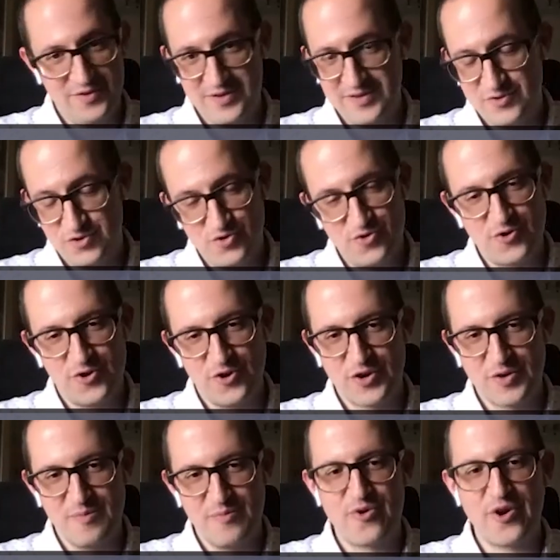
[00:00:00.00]
sure, you
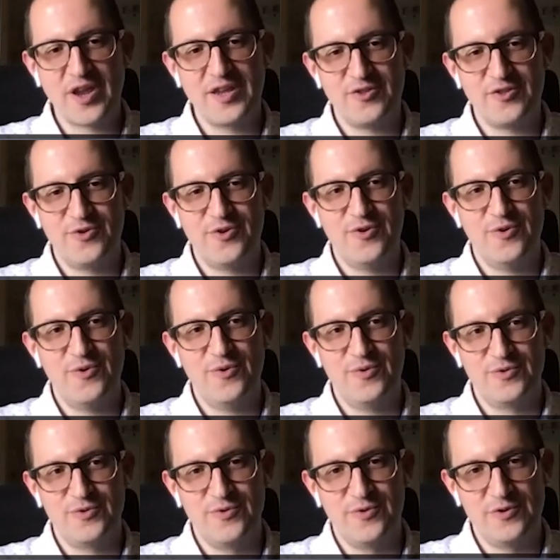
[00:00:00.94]
can bring it
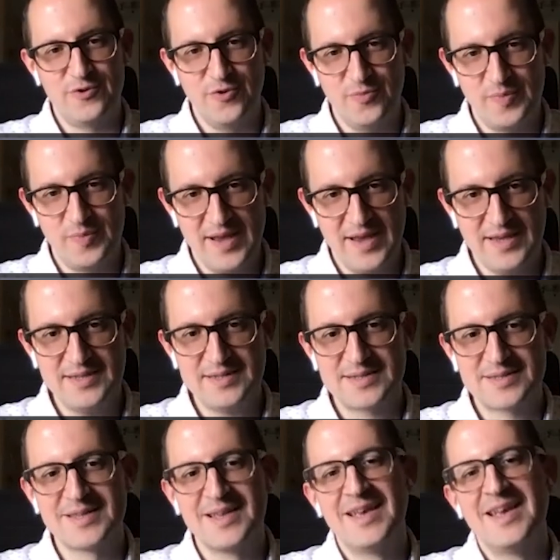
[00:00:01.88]
to a new
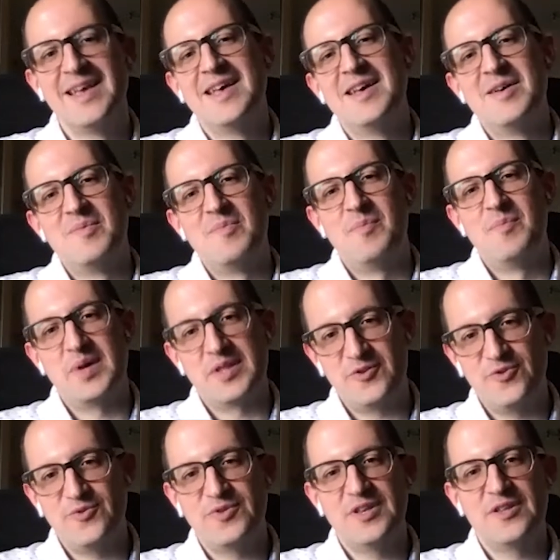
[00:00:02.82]
place, but
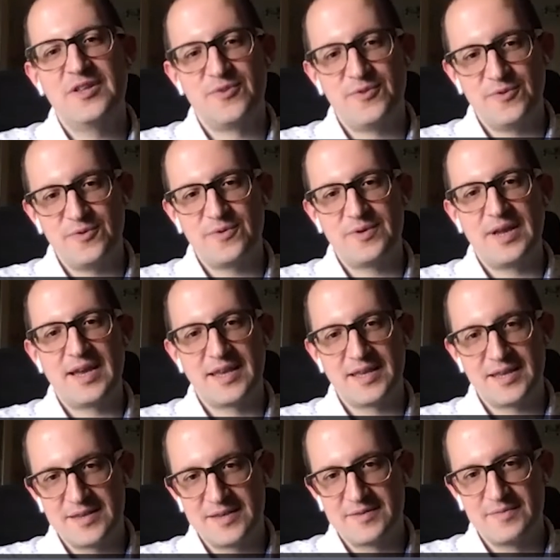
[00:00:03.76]
you need to like
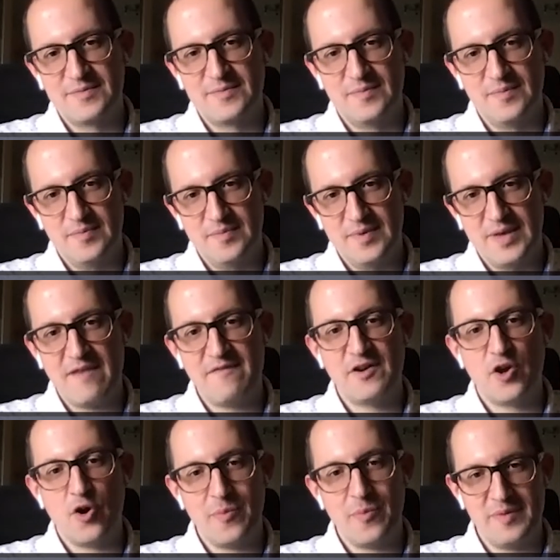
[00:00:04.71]
have
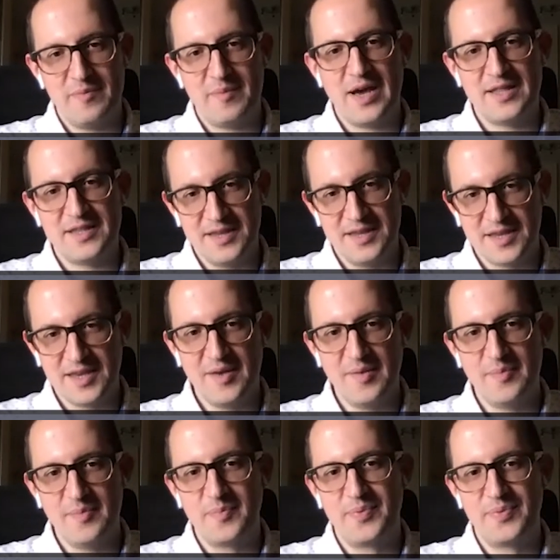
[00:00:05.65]
an open mind and
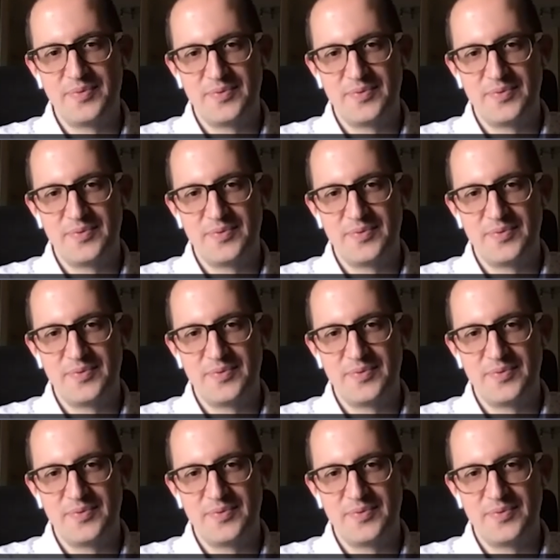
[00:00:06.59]
keep